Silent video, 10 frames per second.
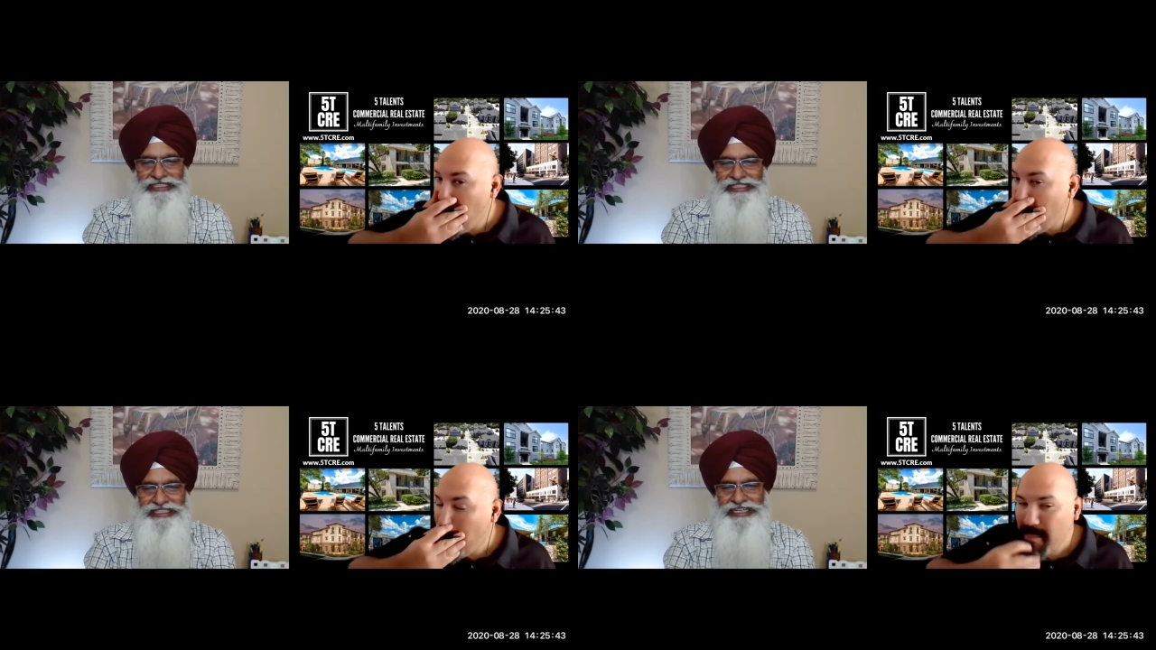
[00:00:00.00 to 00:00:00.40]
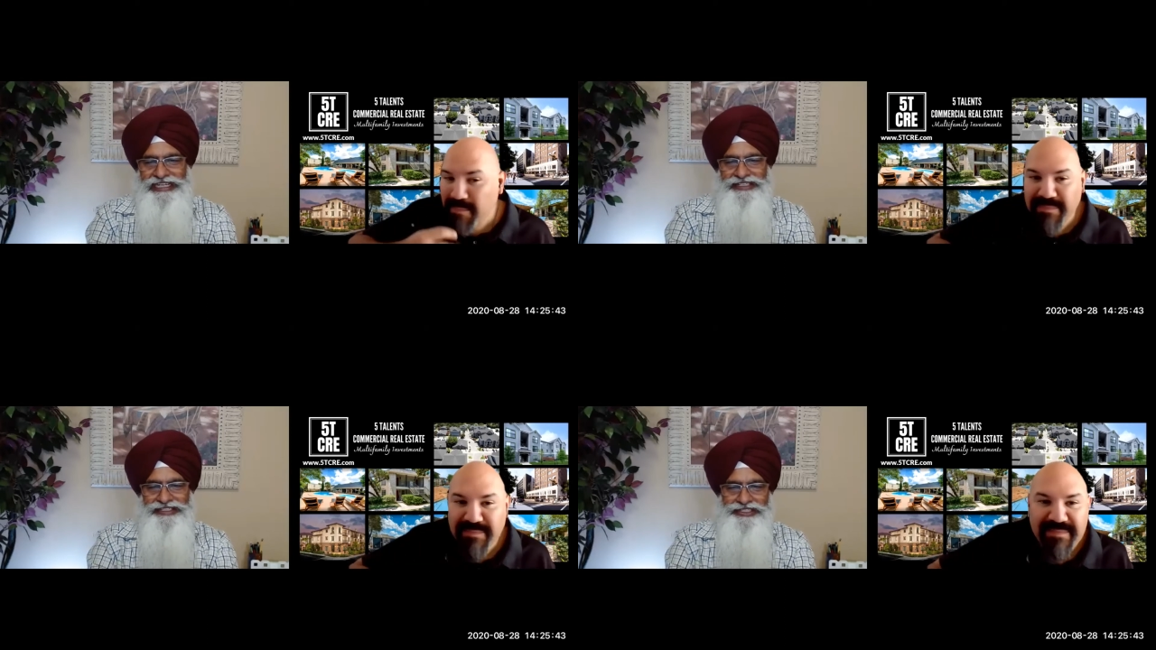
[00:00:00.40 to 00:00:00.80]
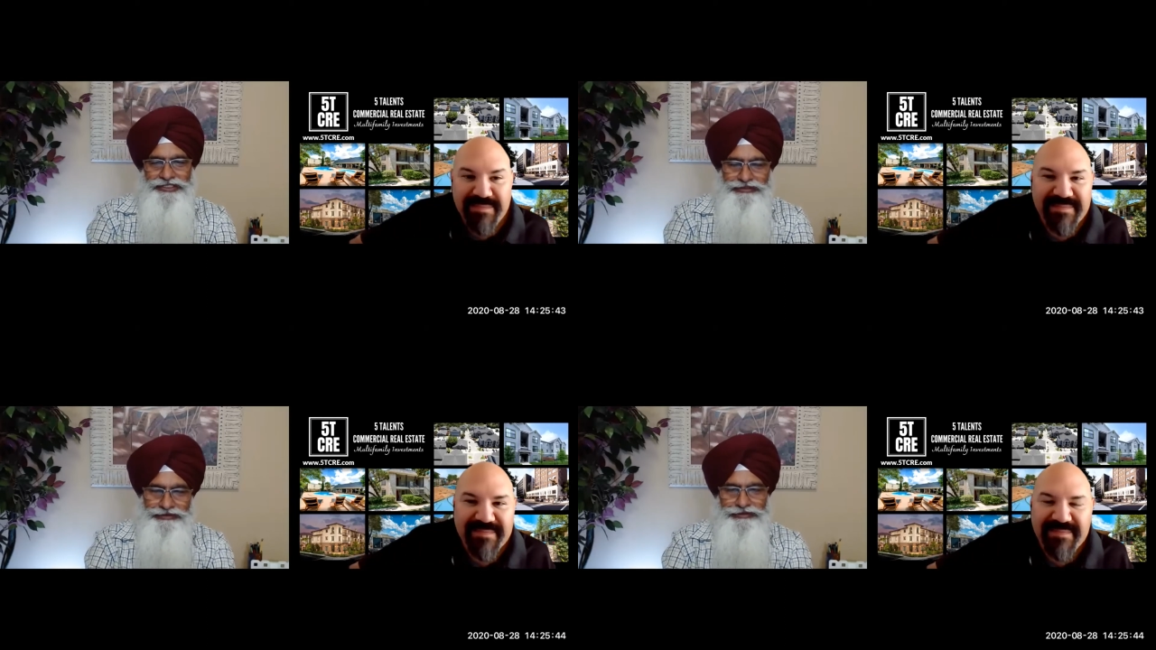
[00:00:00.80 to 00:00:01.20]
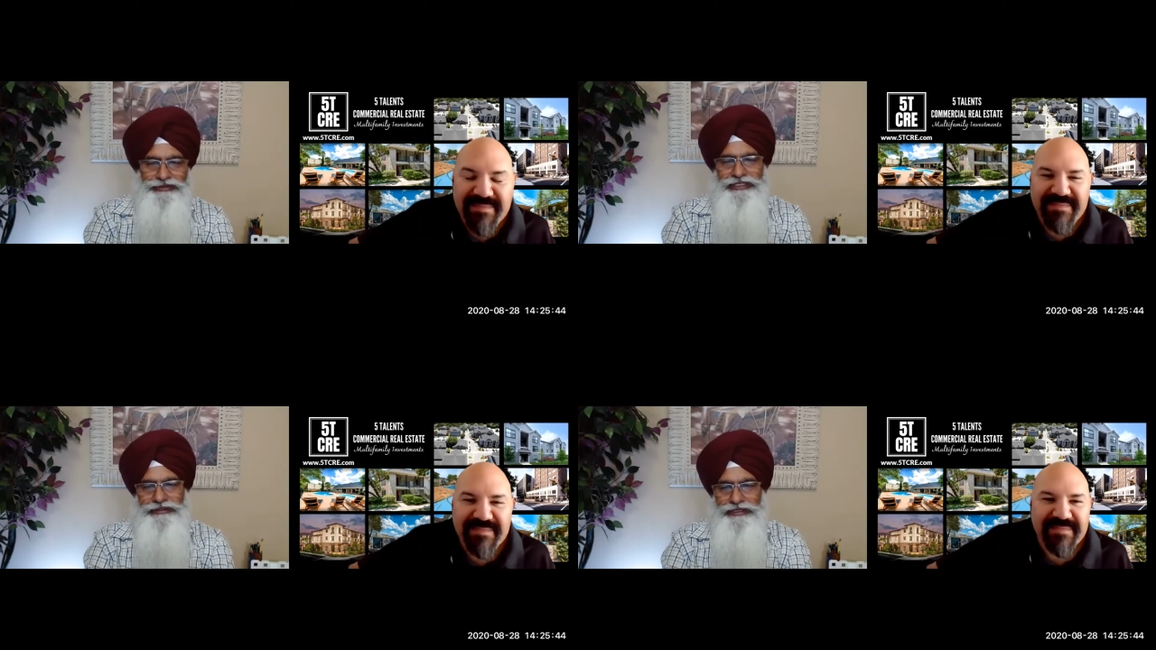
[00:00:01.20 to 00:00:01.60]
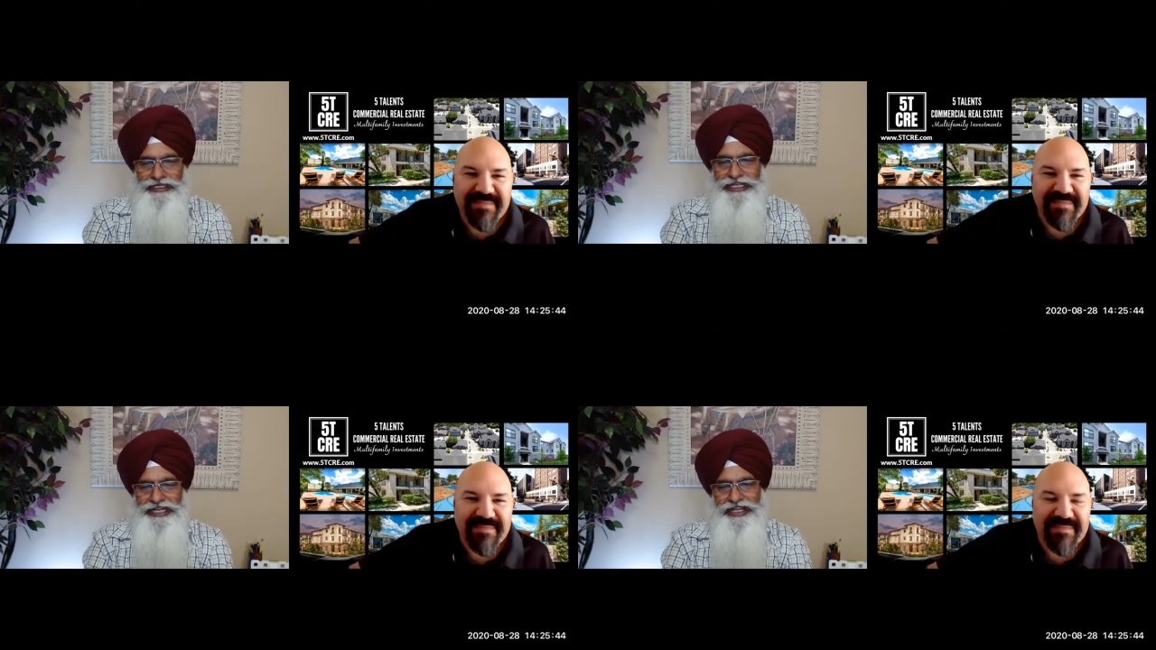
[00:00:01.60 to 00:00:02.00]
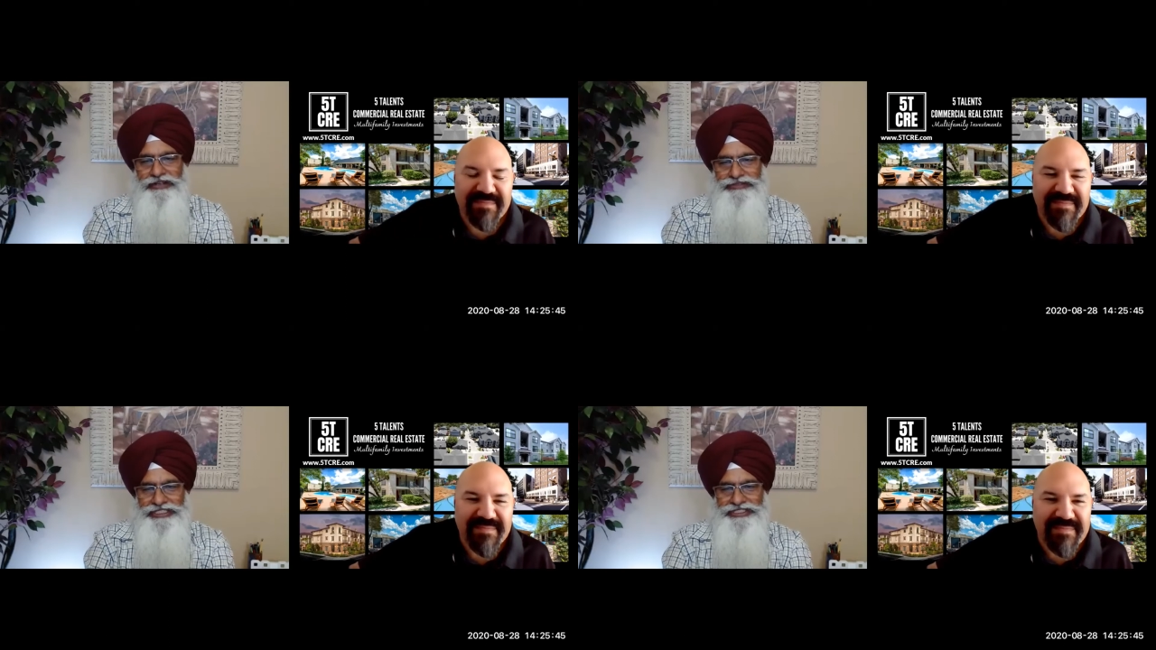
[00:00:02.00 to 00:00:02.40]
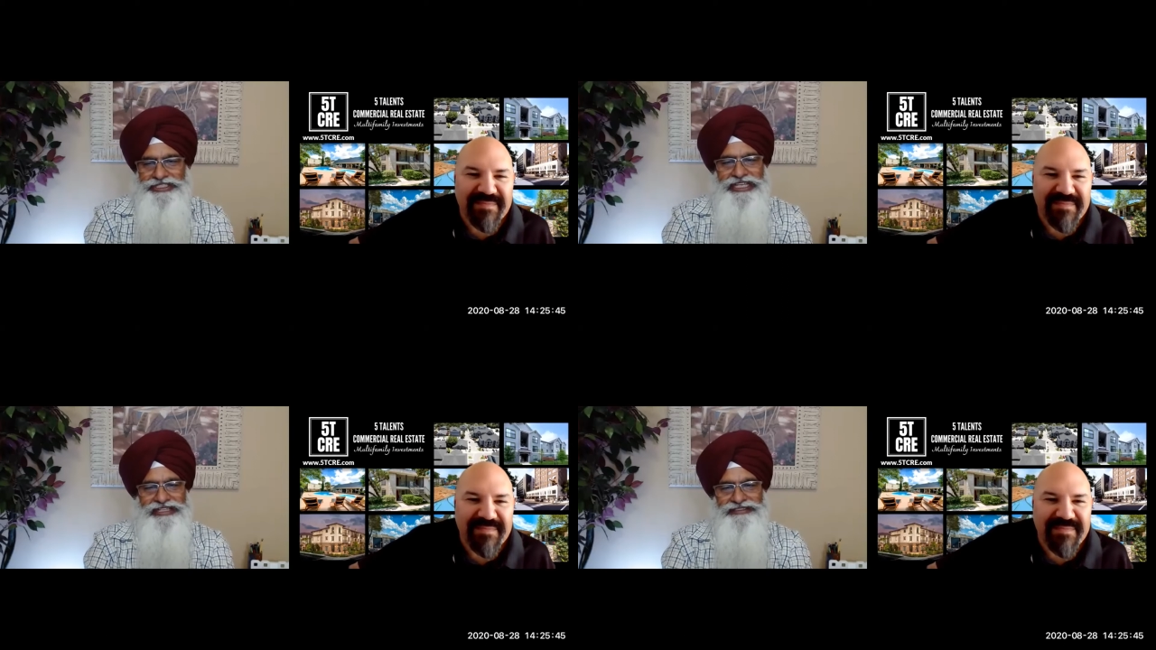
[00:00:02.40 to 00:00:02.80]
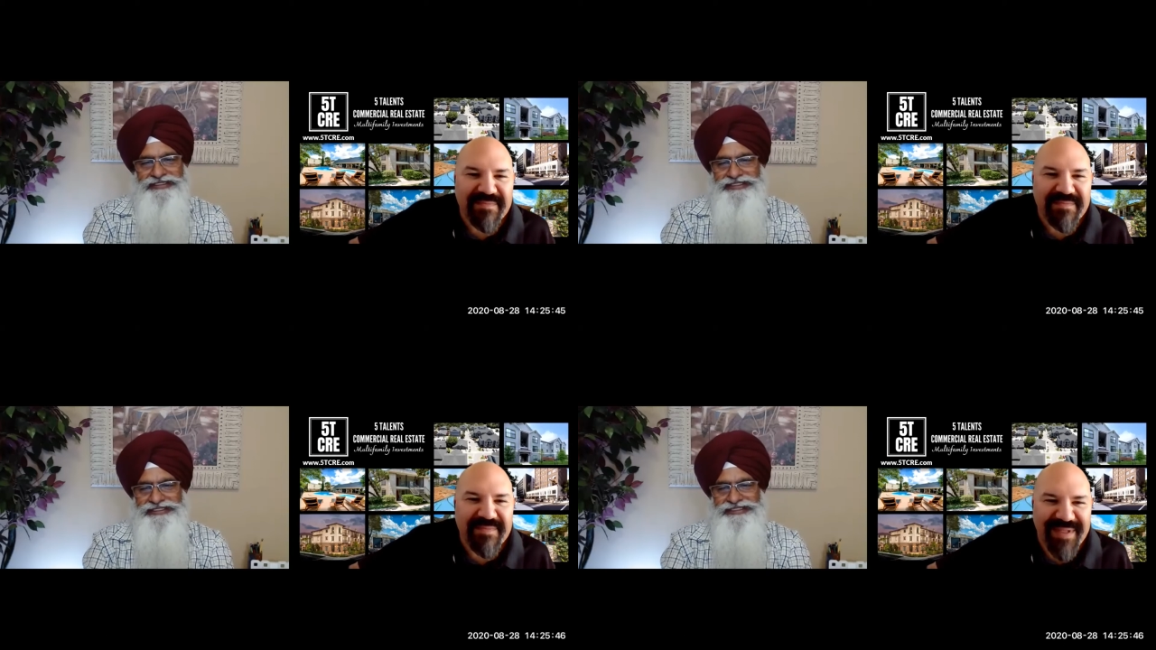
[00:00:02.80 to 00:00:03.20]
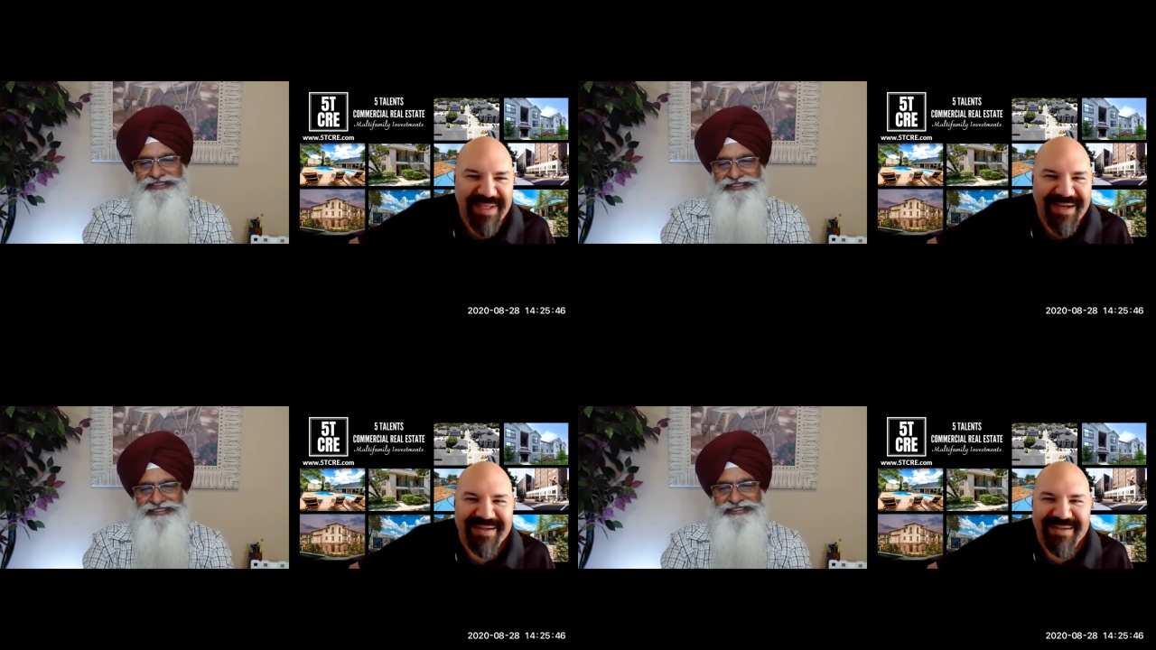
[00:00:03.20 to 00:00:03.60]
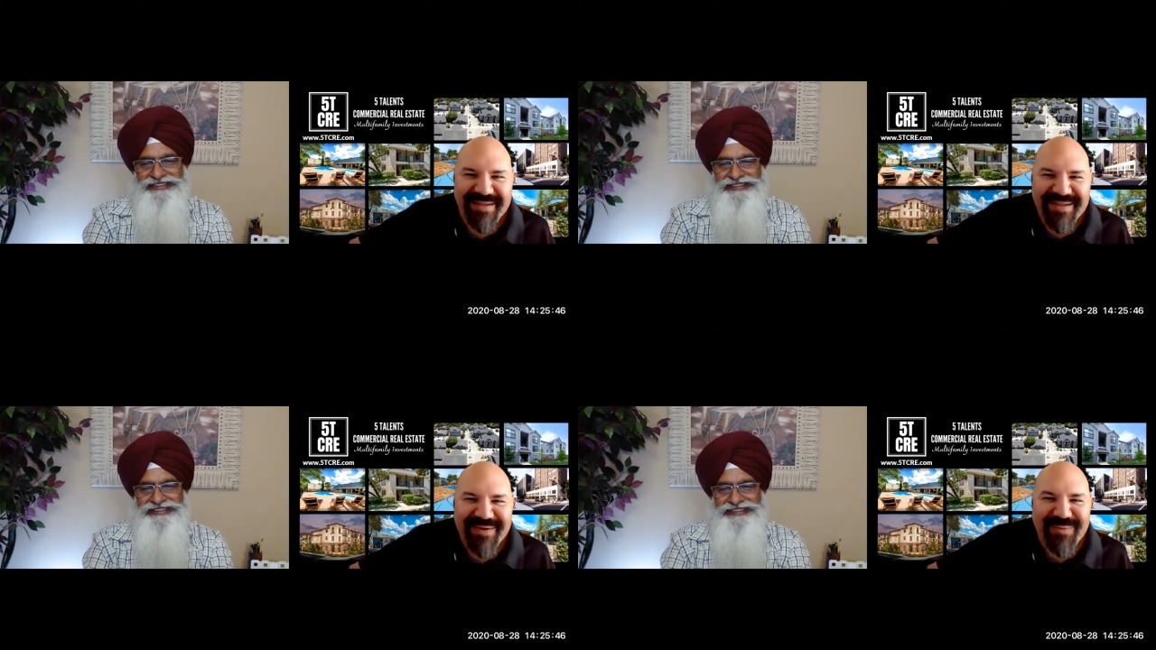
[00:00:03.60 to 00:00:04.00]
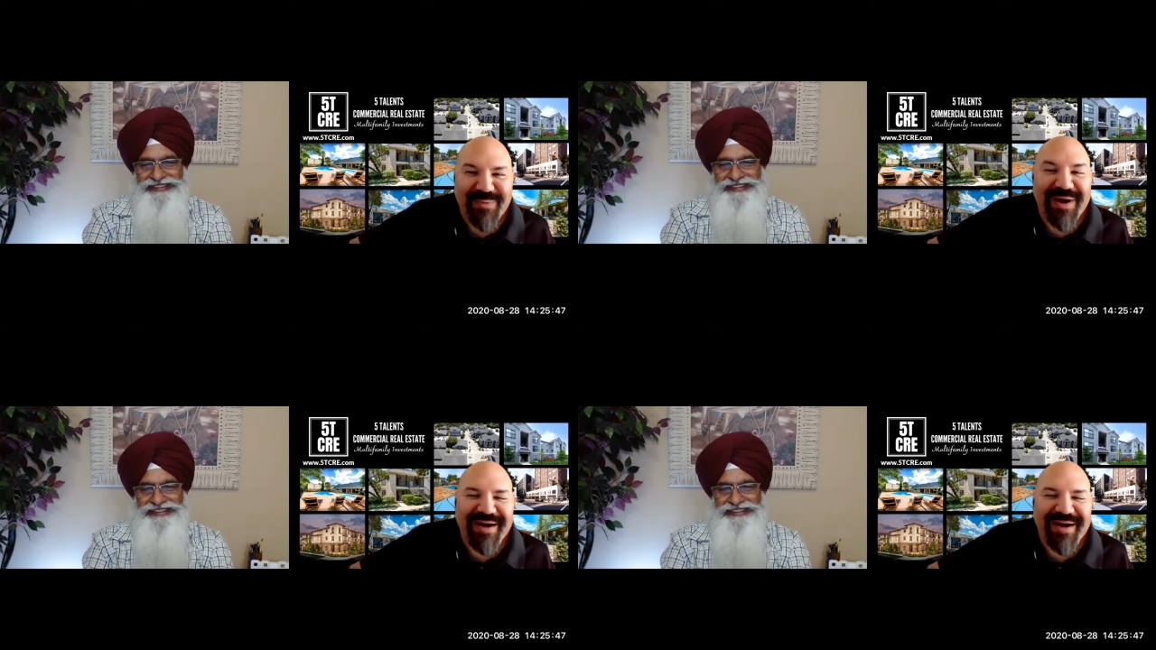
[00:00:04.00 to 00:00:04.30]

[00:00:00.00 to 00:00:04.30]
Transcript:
Speaker 1: and to do uh, take down these deals yeah what